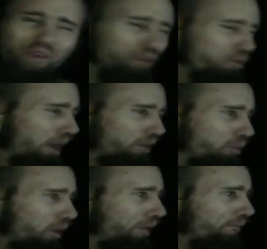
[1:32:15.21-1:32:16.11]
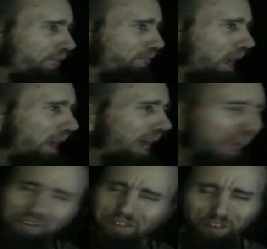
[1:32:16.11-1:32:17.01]
responsibility for my
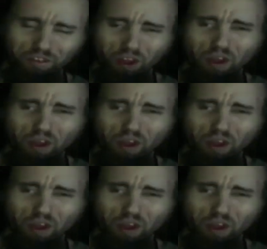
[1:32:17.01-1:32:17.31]
actions,